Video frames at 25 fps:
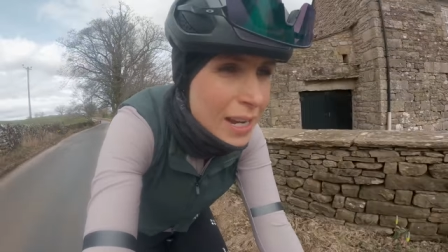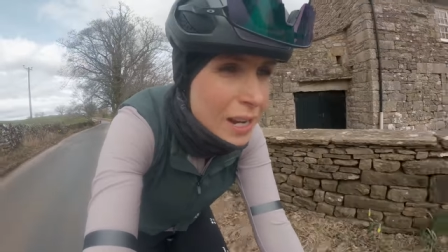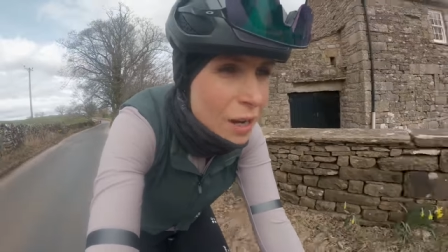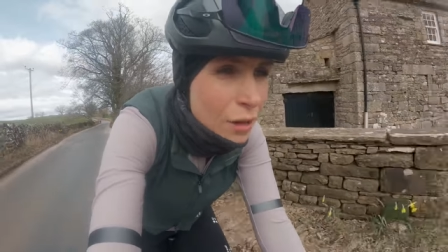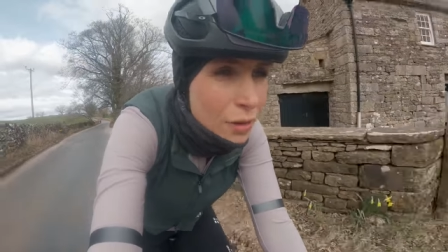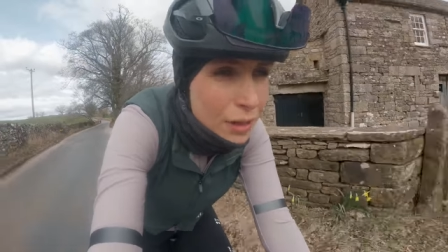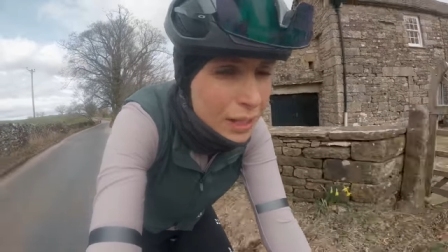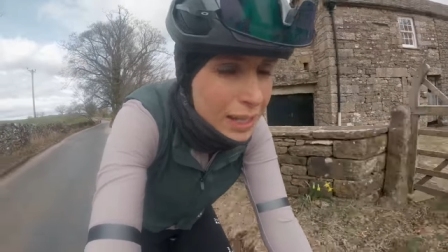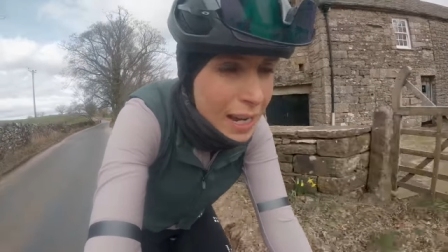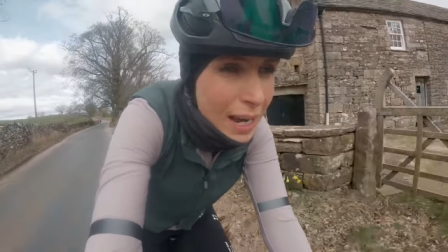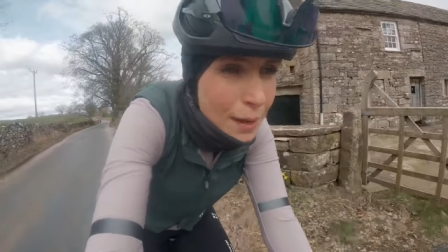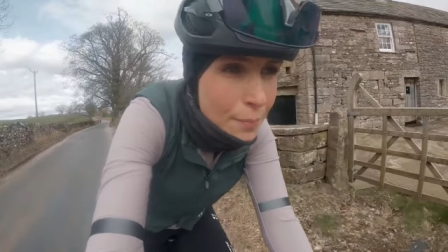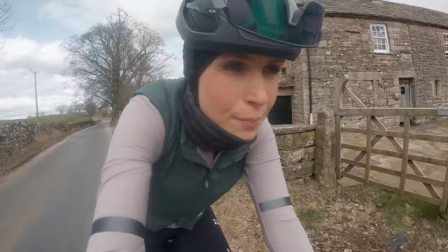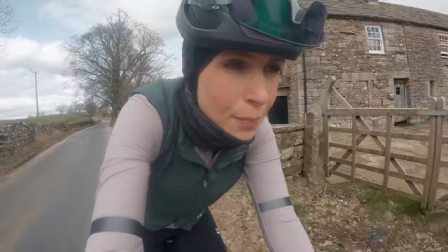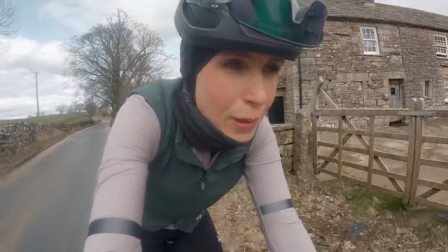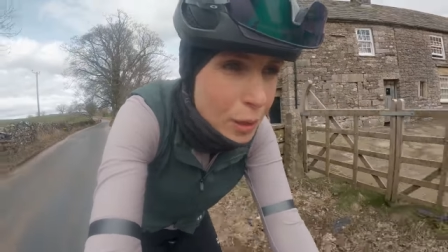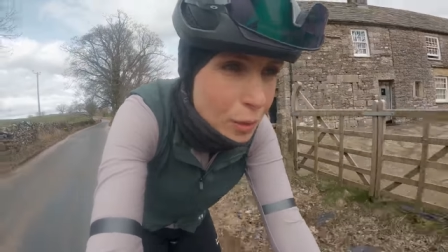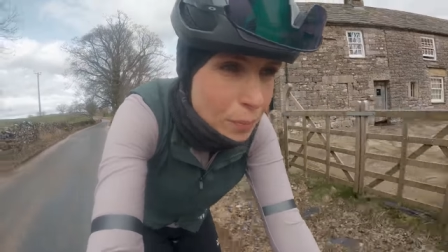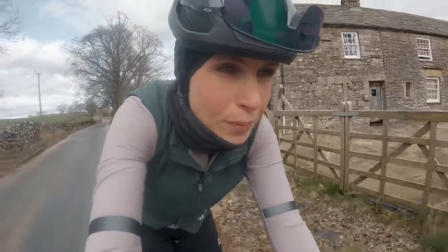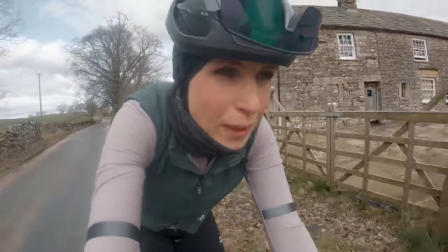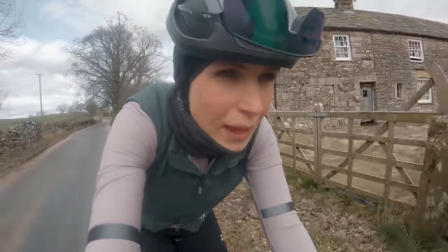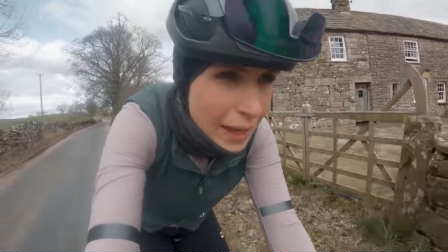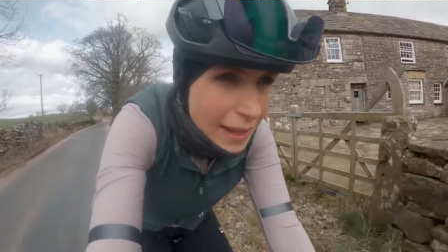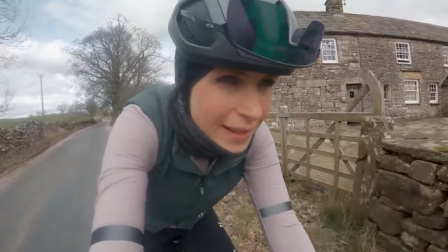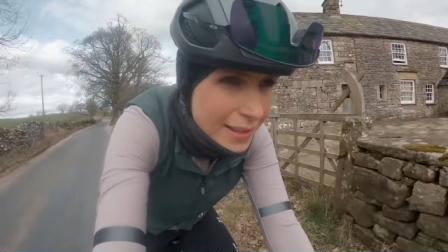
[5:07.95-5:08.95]
but it can be
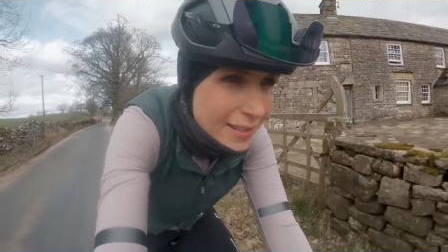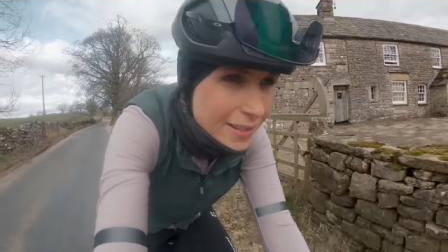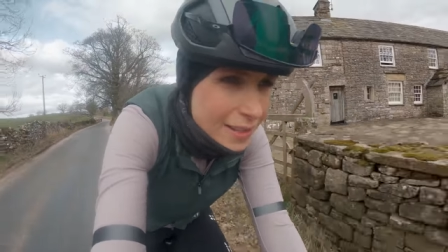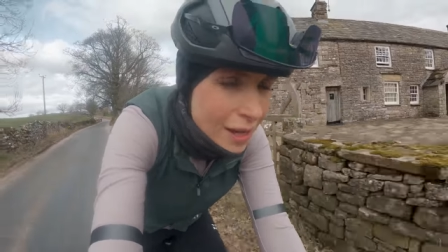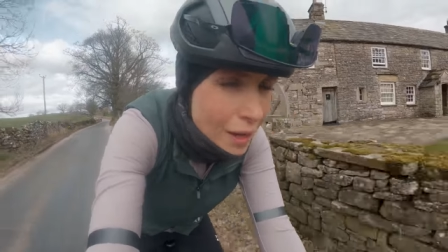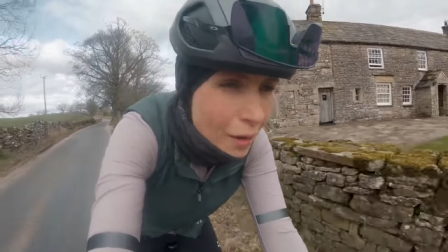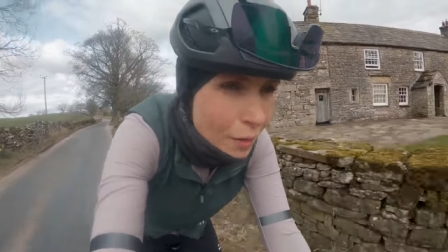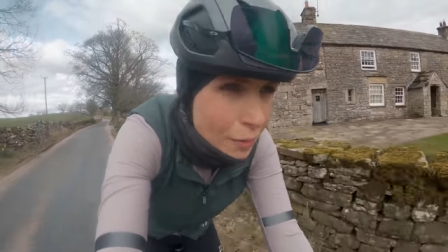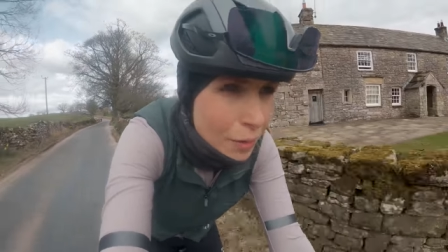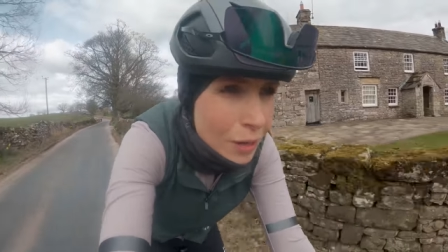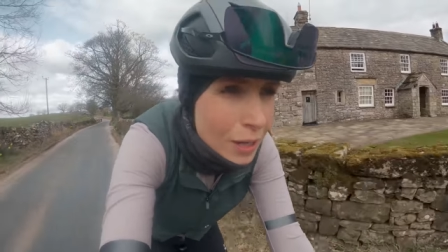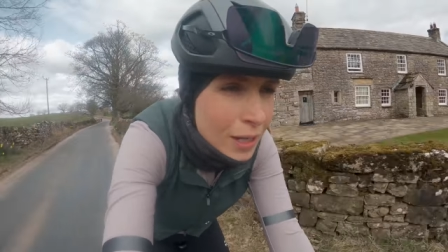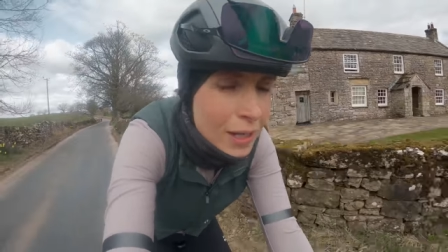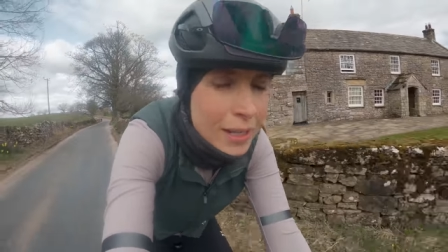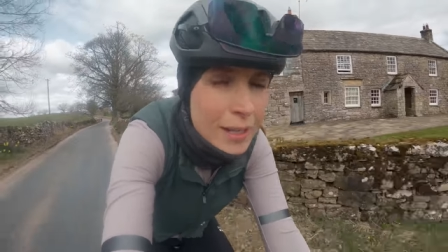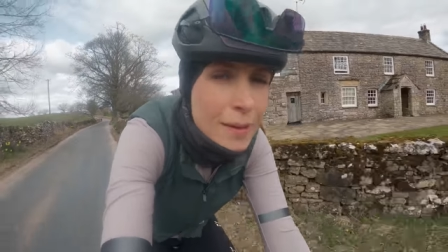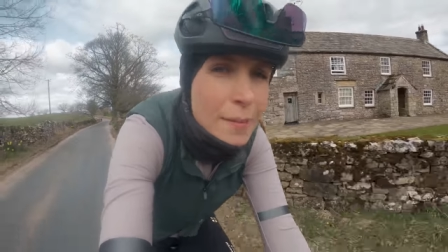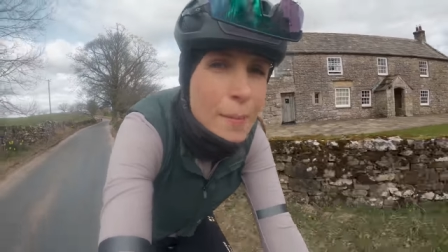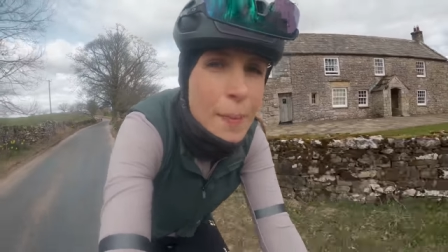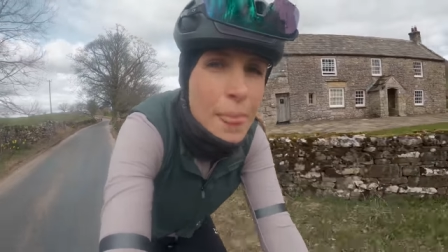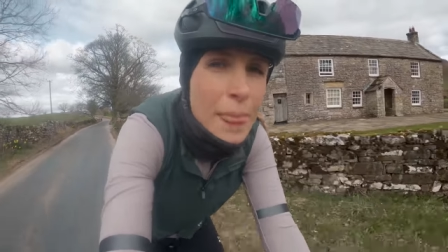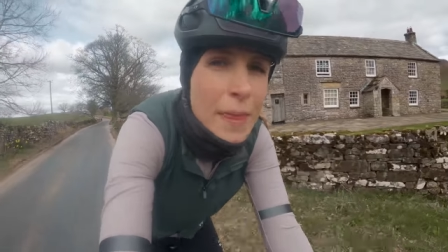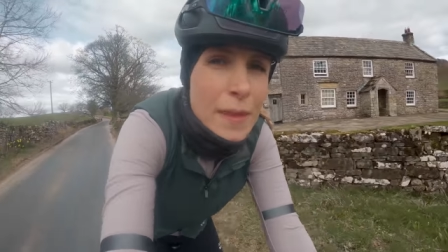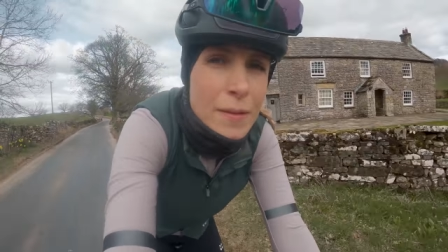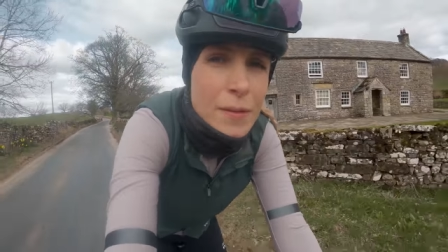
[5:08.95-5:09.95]
up there so
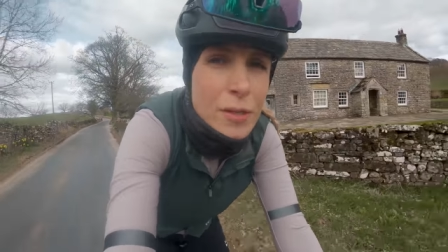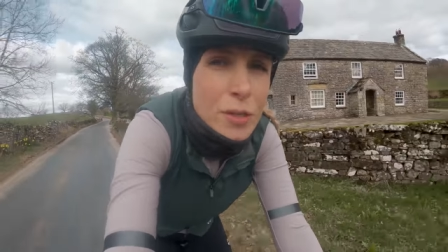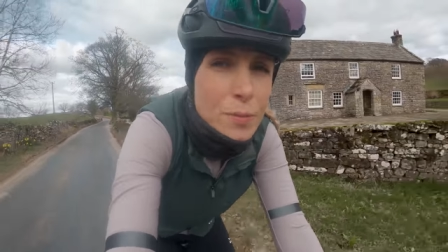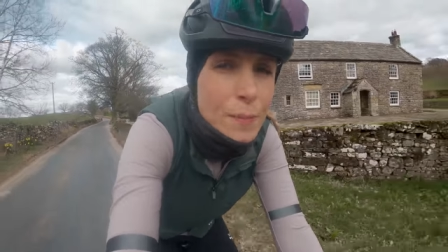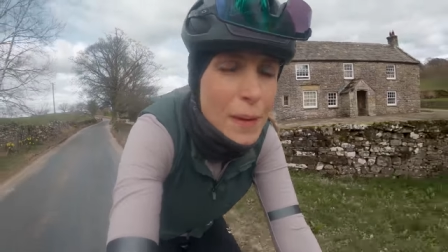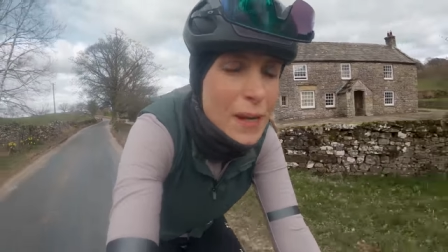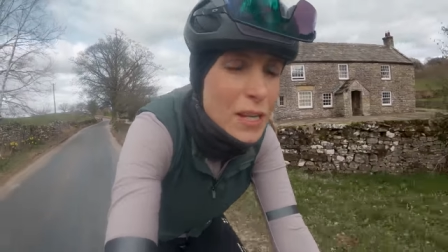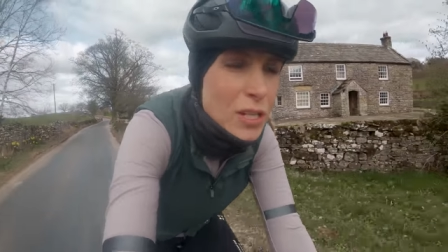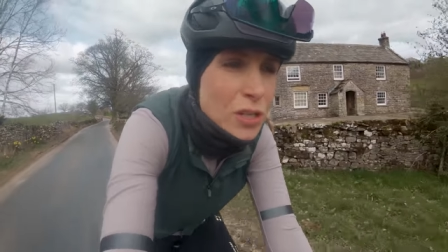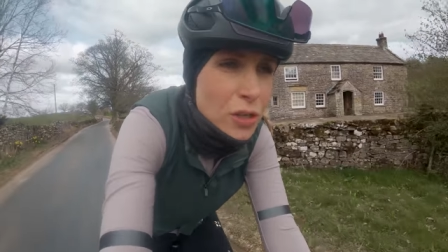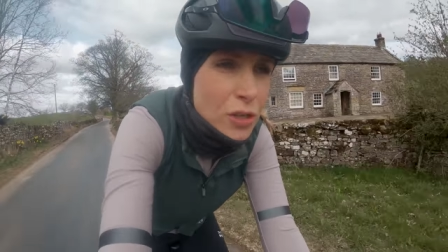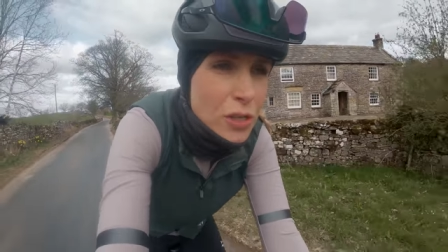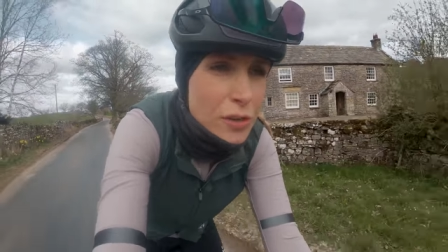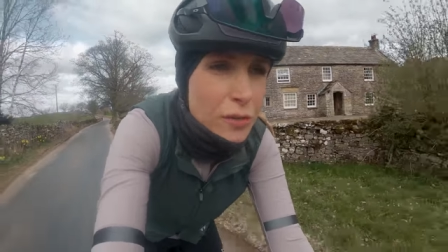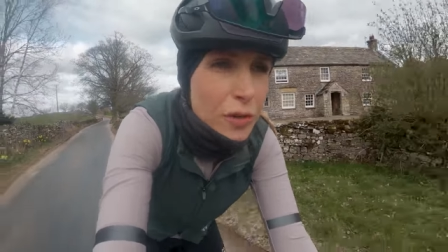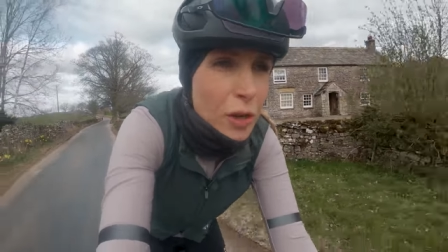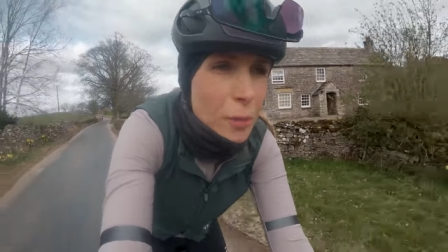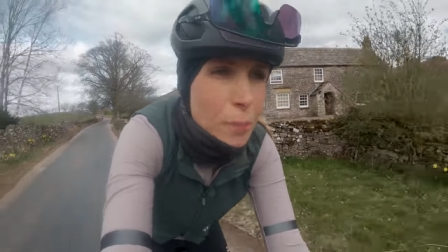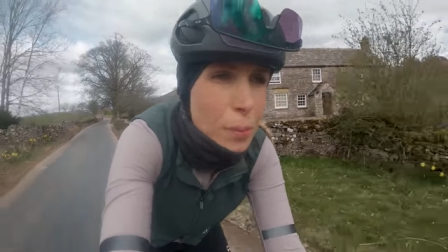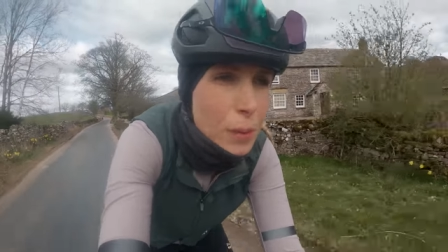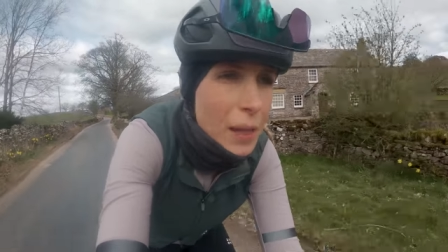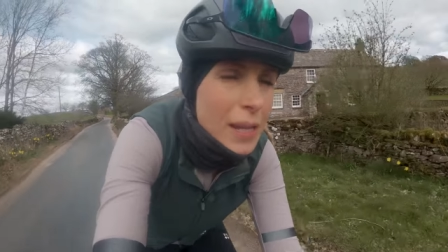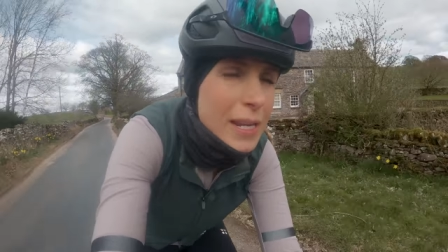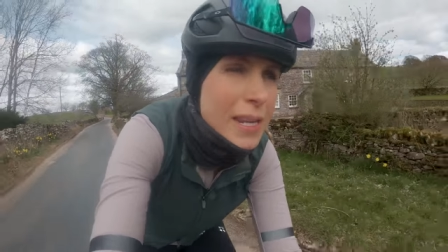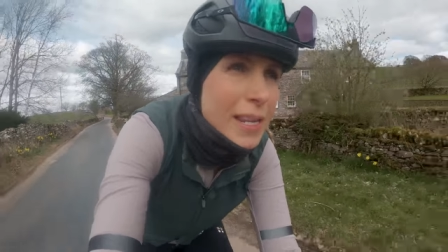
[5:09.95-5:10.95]
just make sure you've got
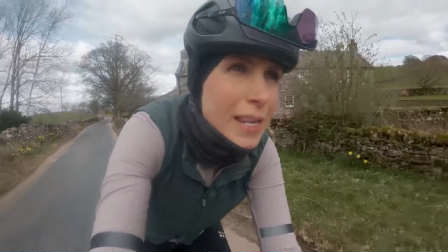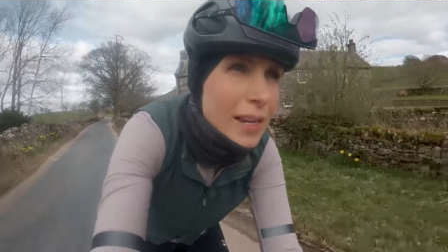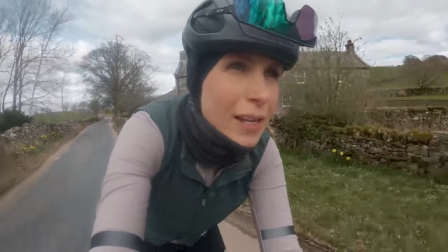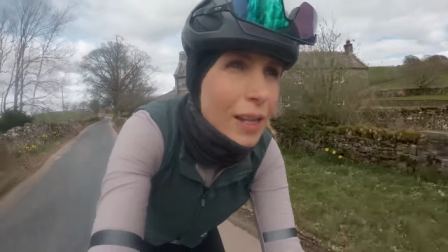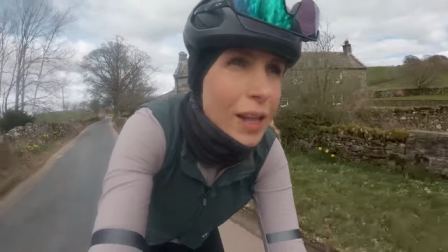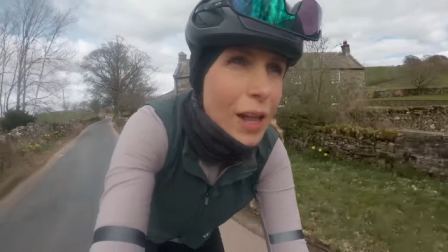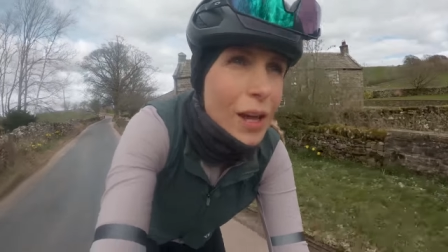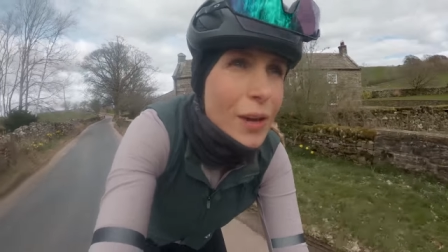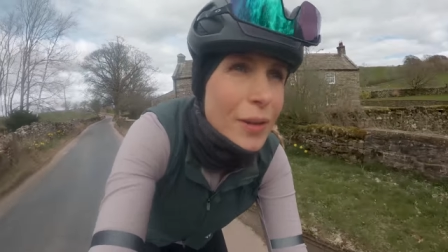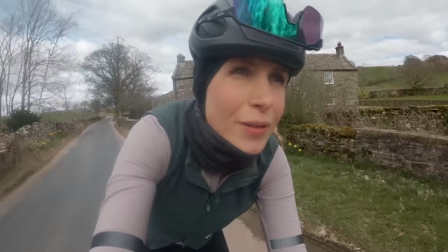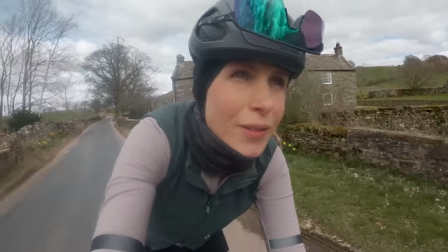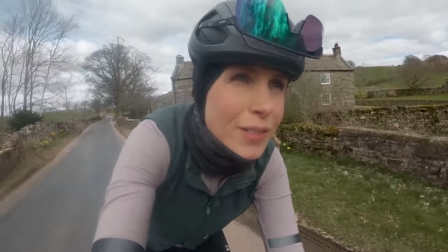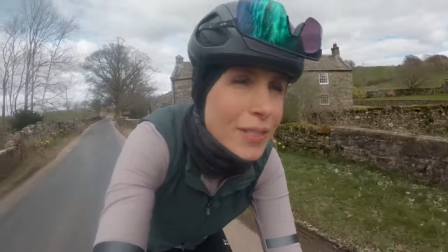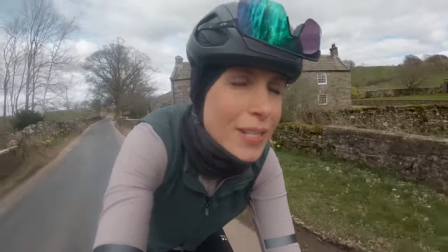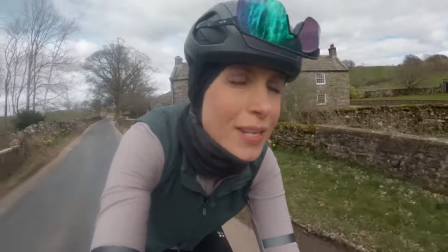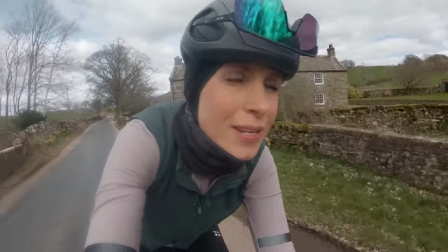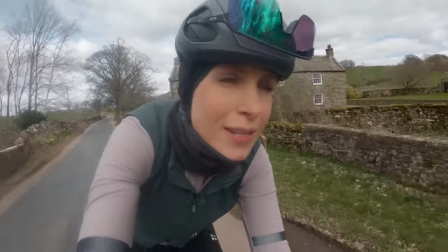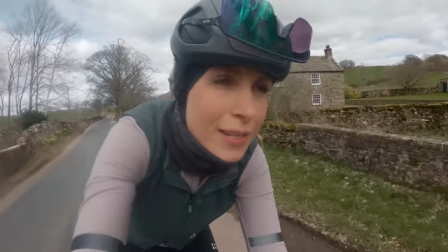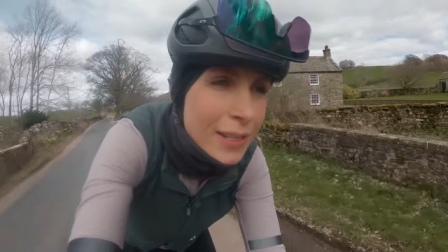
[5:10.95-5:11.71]
plenty of clothes